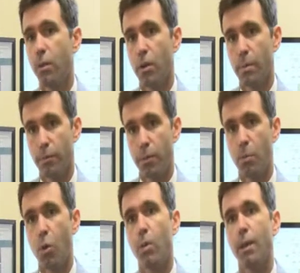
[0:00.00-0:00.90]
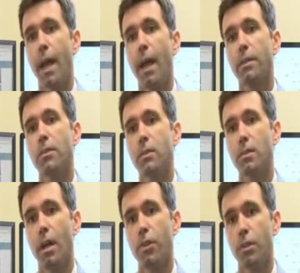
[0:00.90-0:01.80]
forum for more relaxed
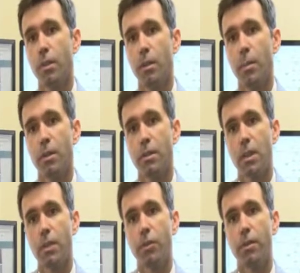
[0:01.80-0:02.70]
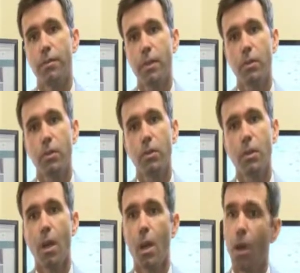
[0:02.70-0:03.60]
discussion among senior officials